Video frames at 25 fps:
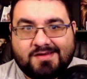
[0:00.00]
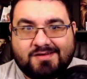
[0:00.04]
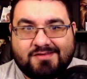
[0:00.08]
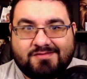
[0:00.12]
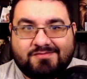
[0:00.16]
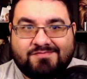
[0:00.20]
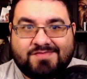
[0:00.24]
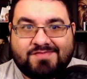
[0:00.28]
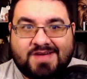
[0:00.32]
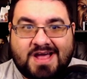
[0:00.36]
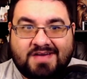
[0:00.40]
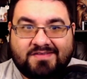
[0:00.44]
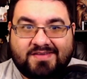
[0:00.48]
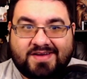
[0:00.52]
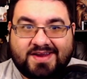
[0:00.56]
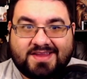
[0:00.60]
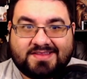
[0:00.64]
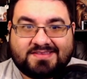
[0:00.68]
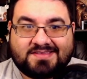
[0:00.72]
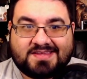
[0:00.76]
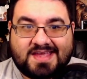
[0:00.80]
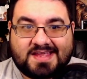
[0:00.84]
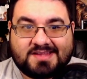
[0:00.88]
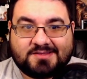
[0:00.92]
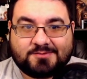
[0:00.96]
5 out of
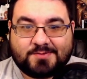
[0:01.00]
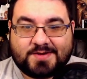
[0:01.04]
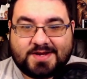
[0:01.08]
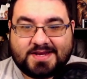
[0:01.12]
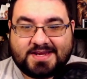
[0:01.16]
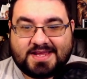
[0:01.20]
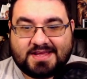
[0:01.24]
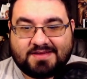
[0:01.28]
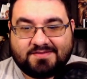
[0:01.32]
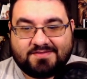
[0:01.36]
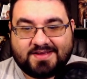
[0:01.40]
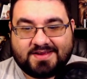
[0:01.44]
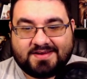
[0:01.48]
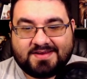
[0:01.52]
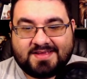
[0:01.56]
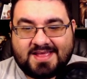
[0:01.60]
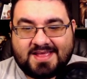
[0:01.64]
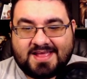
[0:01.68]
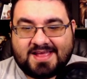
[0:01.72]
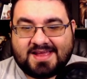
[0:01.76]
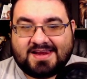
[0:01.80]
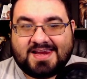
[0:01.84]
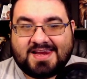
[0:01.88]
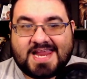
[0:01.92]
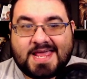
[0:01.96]
10 is what I give it.
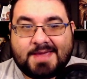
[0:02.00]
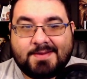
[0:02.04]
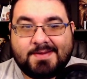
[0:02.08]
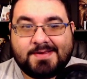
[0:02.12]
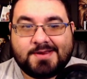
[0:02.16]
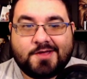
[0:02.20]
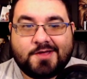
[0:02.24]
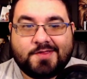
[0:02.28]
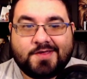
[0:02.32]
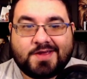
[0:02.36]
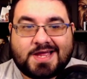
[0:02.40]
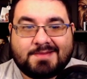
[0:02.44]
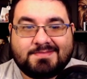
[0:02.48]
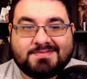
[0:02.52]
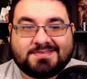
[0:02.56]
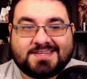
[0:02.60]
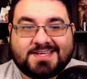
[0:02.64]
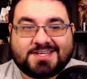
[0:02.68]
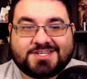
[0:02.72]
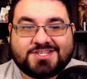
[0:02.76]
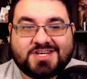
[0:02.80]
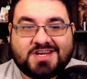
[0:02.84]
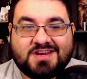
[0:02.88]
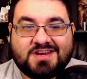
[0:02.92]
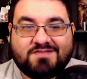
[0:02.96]
Let me know in the comment
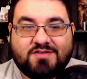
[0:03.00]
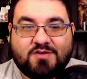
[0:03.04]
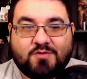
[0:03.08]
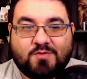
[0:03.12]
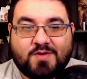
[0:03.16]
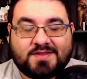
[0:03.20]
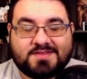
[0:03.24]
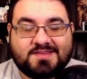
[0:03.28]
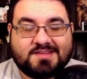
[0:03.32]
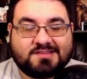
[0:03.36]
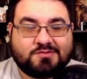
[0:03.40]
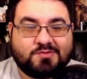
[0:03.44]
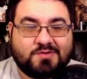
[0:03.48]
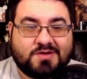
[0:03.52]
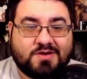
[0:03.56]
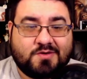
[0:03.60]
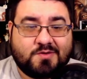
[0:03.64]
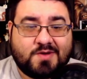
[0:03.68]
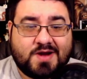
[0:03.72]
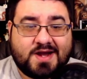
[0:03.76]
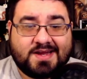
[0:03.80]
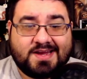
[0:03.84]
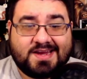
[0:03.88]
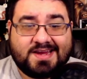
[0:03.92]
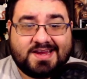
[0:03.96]
section if you read this one
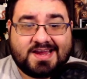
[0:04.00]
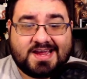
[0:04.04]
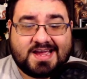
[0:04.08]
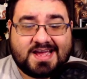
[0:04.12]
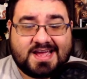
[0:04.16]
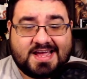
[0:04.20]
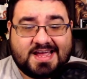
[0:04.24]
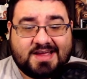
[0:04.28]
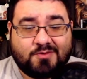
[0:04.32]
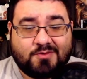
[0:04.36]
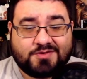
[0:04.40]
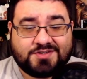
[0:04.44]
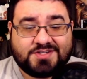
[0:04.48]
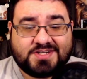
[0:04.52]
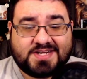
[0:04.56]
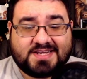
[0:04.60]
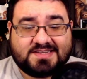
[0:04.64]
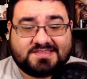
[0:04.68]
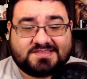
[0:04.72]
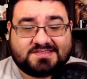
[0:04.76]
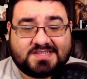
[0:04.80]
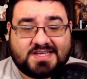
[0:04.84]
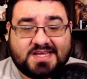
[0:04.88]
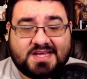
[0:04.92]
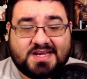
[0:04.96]
already and what you guys
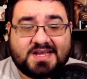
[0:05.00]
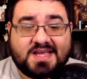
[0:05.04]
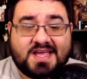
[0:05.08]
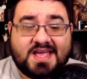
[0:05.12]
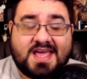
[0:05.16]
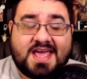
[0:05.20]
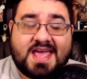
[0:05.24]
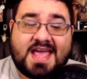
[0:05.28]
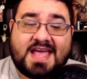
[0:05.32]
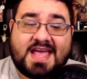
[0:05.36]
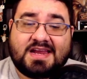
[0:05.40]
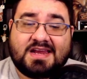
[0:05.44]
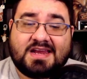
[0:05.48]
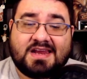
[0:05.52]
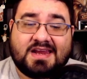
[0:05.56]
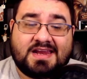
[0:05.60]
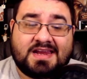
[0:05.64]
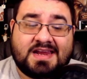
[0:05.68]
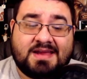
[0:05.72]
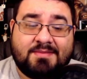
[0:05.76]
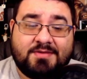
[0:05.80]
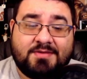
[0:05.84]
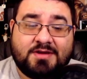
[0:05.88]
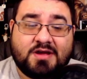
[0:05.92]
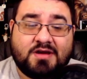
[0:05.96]
think. And
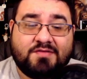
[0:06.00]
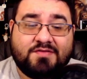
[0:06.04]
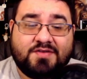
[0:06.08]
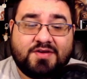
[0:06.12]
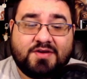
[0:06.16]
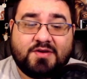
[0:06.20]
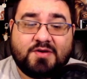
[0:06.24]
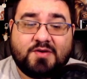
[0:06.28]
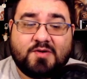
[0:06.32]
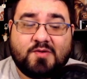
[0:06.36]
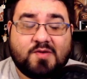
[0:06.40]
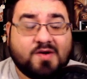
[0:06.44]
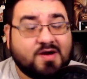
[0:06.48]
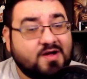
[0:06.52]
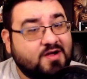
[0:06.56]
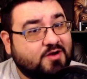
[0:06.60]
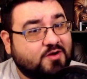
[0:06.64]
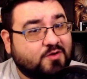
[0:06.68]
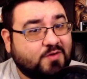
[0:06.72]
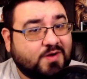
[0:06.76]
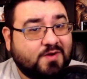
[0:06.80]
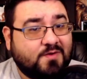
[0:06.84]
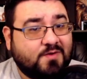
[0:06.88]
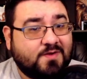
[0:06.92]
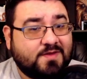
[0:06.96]
let me know if you
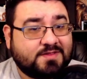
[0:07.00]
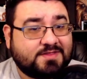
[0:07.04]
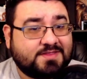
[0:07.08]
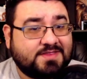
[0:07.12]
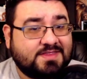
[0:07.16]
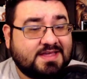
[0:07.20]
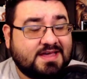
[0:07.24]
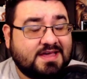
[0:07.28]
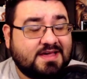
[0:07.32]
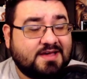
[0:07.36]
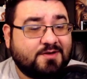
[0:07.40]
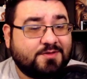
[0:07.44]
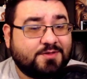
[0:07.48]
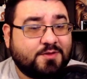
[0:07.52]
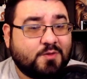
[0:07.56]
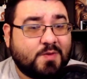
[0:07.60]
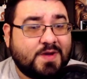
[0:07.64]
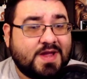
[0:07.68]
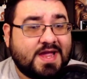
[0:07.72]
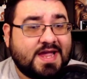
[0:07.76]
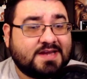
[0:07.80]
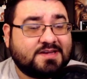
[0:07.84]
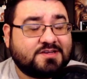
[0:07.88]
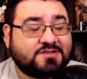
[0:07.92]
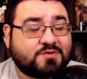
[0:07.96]
agree with the way
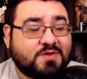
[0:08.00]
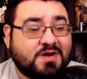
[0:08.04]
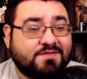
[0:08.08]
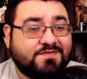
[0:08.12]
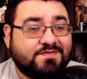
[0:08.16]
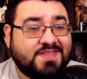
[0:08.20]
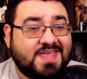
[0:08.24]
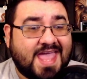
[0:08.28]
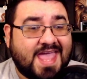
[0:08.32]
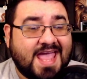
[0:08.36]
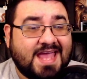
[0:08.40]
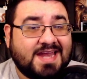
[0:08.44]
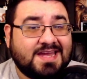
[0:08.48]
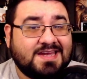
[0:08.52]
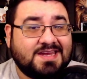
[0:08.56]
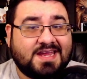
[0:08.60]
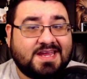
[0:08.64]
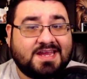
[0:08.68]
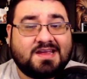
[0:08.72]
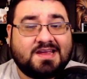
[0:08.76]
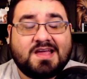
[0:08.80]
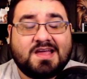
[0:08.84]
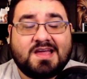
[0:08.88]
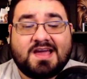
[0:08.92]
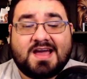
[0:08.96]
I described the ending.
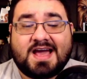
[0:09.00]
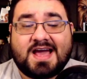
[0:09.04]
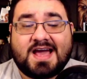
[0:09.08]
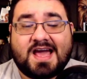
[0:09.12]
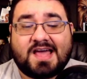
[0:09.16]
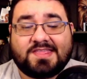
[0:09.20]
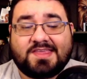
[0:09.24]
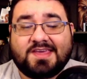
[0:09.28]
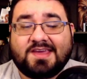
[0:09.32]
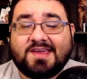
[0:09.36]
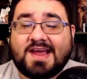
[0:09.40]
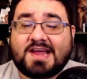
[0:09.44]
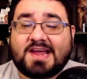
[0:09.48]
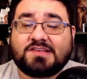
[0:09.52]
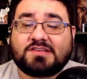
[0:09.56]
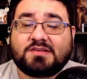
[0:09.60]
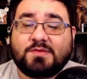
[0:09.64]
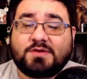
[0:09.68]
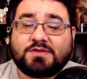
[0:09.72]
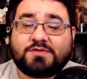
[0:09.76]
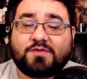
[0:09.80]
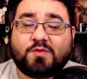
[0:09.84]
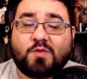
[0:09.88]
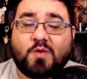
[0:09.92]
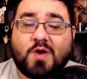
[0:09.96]
Thank you guys so
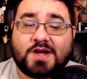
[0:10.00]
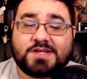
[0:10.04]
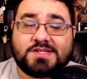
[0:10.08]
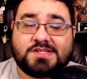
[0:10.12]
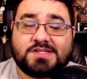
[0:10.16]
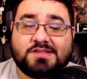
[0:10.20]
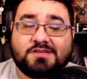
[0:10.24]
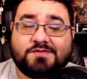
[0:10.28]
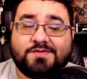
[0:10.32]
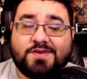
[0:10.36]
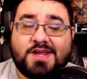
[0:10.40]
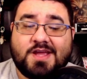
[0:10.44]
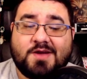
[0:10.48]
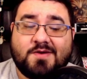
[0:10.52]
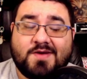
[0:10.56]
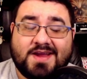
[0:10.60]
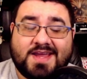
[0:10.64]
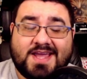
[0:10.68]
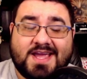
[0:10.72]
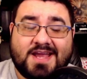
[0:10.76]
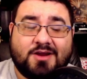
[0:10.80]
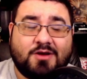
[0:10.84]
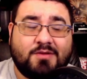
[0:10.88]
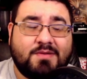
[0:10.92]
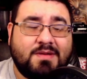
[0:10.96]
much for watching this video.
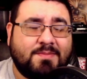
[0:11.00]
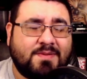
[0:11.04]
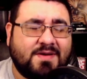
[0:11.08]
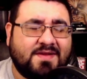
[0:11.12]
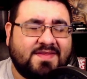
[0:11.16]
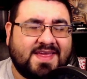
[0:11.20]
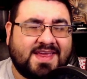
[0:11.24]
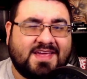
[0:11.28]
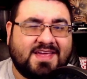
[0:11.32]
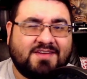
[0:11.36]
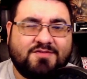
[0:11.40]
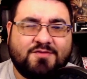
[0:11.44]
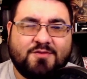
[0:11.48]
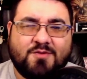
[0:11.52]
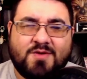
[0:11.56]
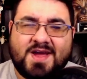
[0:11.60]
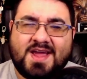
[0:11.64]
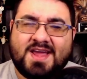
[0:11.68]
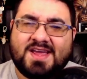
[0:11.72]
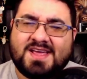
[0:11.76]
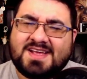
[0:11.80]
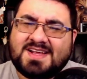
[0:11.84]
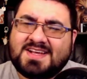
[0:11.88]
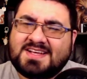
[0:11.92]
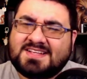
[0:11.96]
Again, go be part of that giveaway.
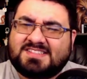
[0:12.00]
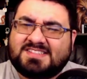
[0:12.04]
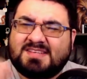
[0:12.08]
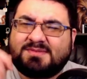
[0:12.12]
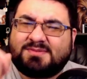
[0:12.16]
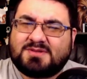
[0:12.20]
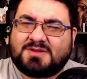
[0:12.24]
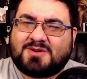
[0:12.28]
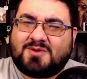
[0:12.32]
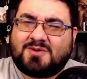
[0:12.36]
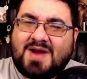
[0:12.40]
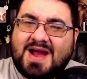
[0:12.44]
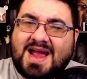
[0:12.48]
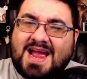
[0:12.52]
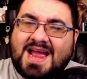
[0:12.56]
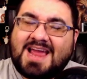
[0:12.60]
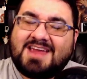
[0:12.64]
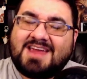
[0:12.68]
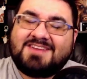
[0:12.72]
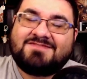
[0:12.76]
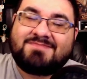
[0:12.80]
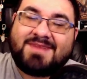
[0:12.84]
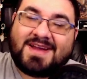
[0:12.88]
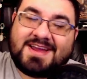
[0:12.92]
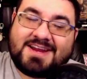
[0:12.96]

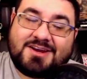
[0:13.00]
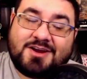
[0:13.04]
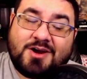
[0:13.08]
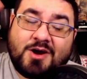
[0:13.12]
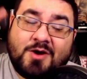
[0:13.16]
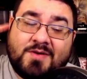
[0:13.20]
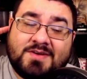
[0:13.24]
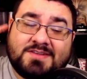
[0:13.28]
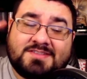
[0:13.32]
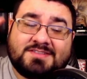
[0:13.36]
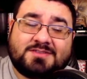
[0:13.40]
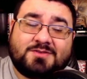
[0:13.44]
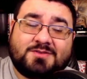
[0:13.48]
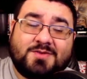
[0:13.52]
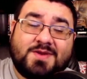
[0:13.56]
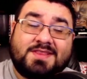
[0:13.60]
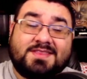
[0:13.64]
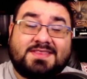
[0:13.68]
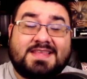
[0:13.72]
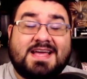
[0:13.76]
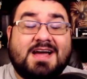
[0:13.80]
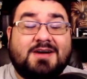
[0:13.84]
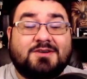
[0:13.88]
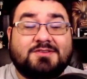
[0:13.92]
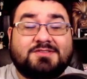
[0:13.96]
Subscribe. My goal is
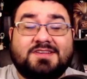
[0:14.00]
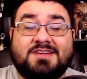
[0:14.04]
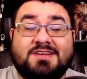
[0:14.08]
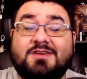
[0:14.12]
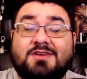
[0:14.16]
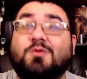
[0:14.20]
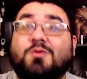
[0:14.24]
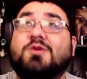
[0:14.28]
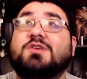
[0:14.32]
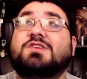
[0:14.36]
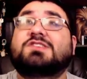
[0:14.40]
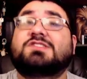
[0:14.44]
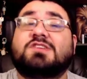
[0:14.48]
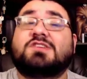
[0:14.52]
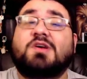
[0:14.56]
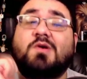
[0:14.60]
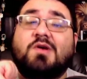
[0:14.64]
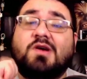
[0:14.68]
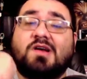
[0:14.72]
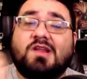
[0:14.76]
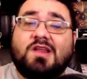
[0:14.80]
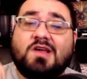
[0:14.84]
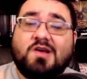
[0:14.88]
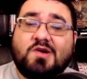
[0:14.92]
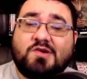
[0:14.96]
3,000, and we're so
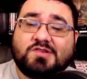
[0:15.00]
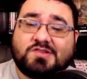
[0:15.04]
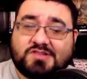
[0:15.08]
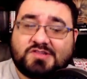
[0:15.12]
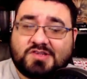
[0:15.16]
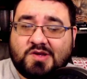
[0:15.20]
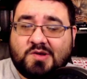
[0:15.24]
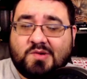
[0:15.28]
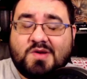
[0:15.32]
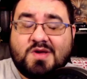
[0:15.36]
close. So,